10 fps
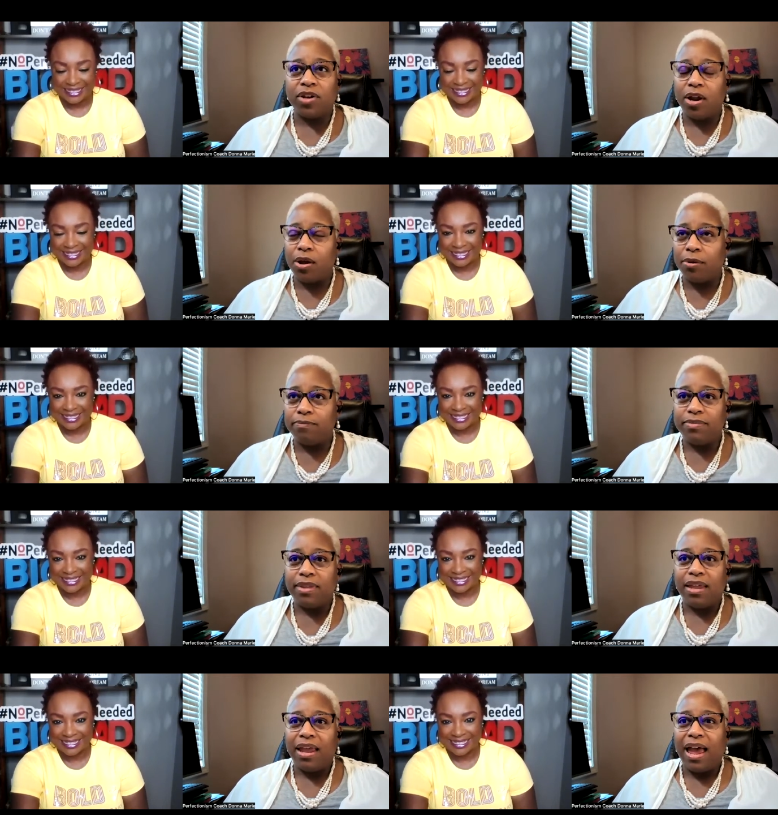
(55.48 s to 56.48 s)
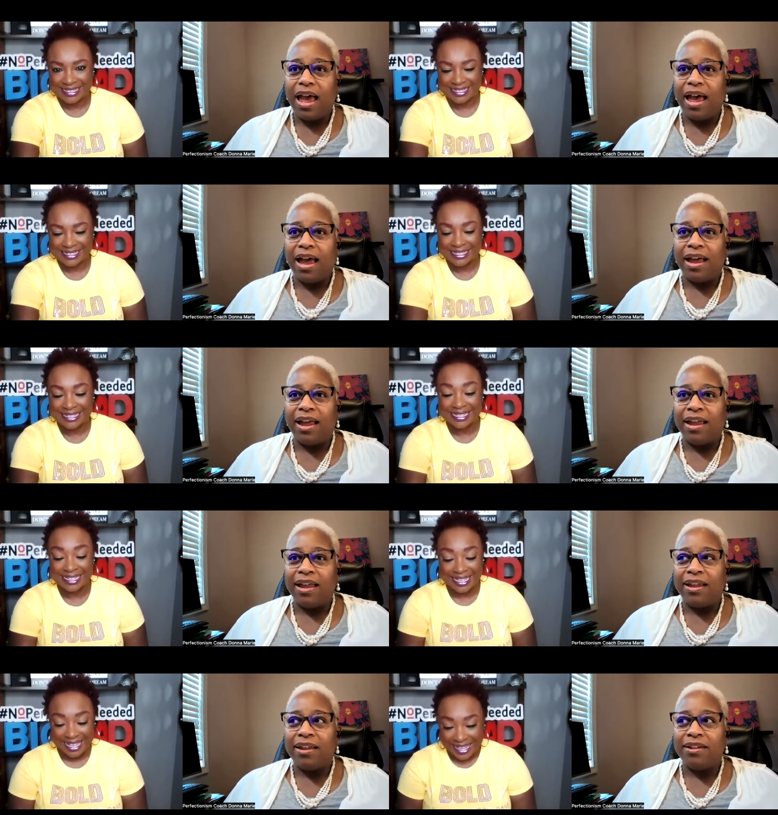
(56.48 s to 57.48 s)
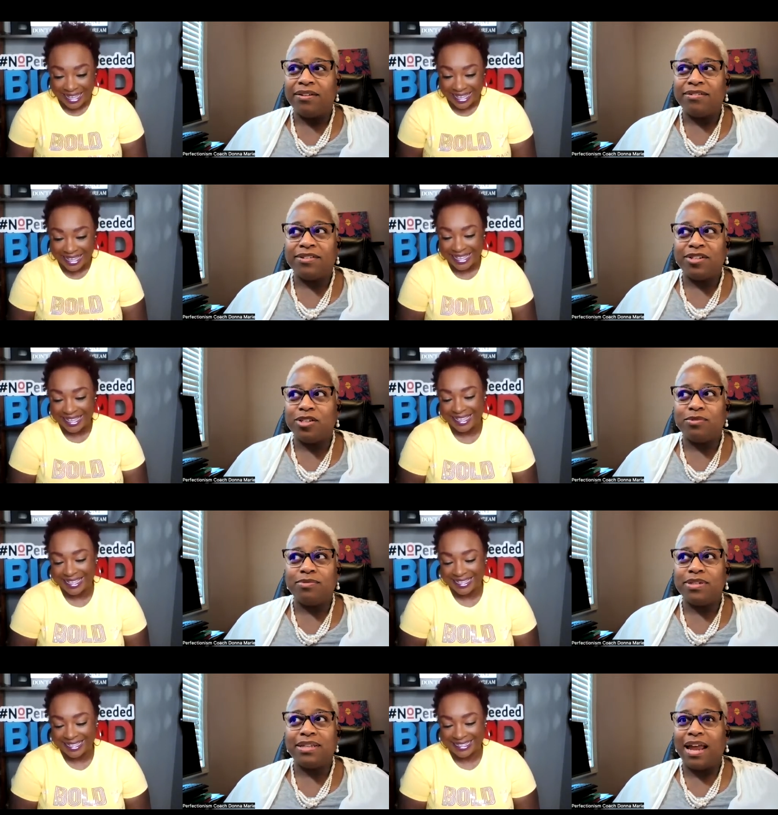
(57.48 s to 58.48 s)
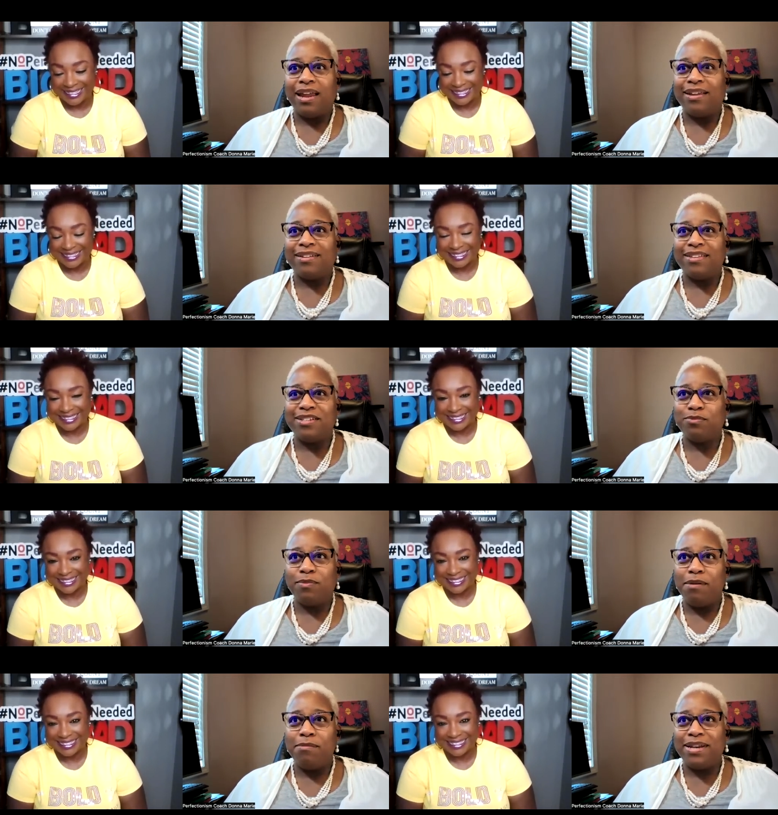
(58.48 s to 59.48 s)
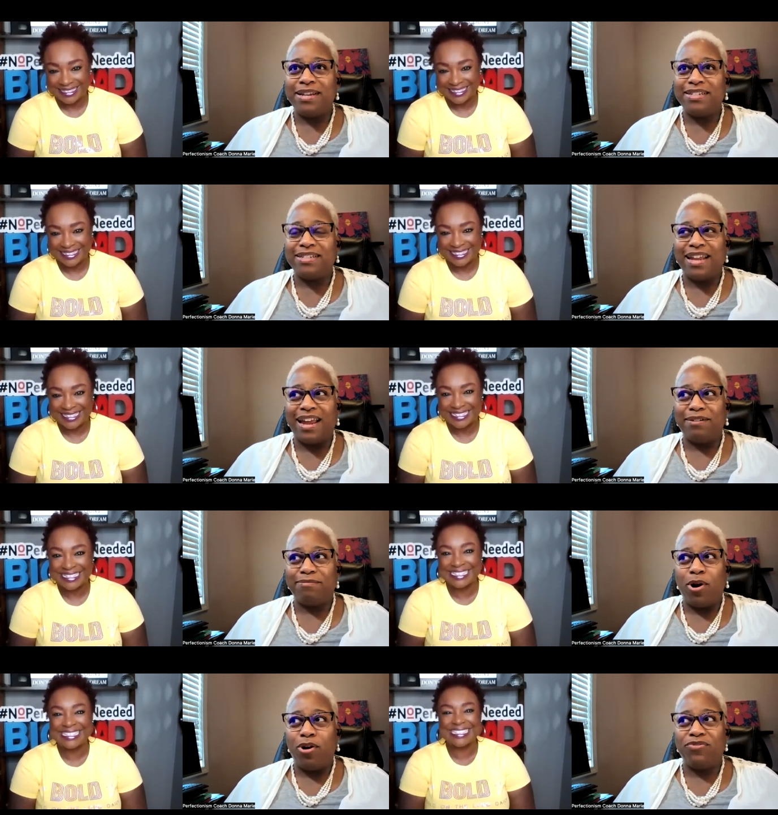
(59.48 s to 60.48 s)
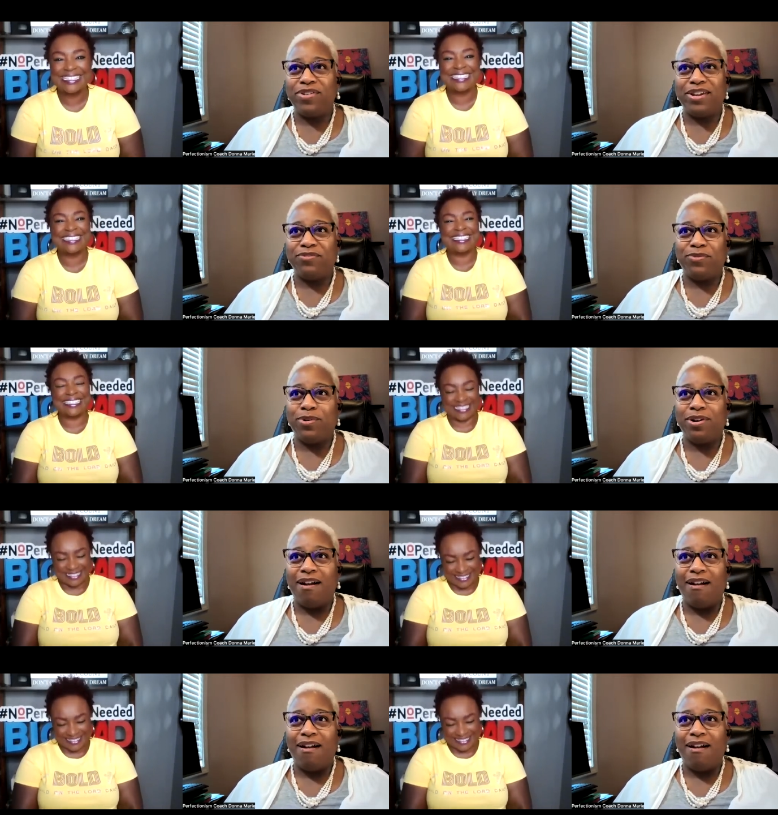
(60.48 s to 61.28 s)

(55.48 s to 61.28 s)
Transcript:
Speaker 1: video. I just was like, this woman is like perfect for